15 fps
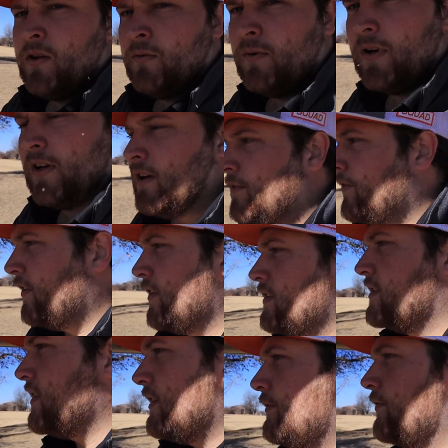Well, if you couldn't
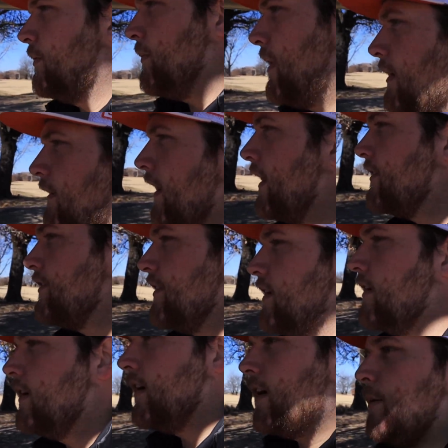tell from my reaction
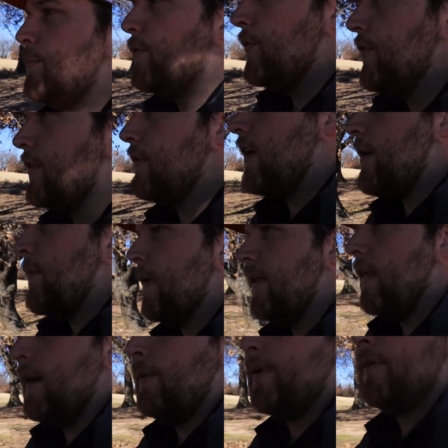there, I pulled the crap out of
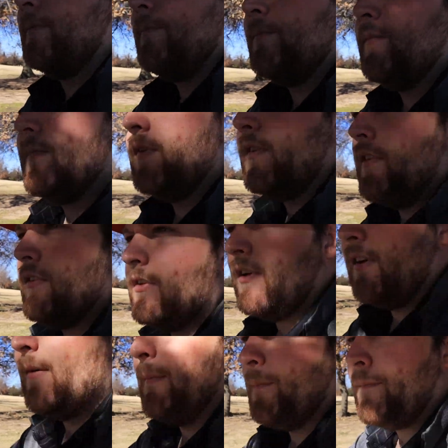that one. So
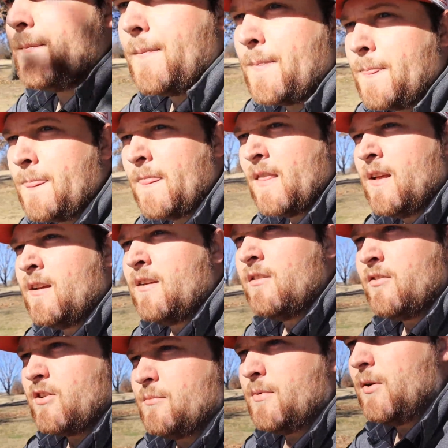
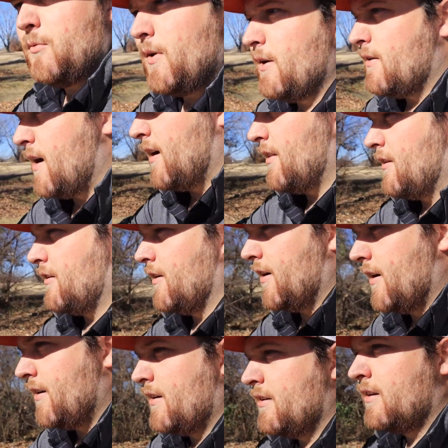it's going to be way right of the green.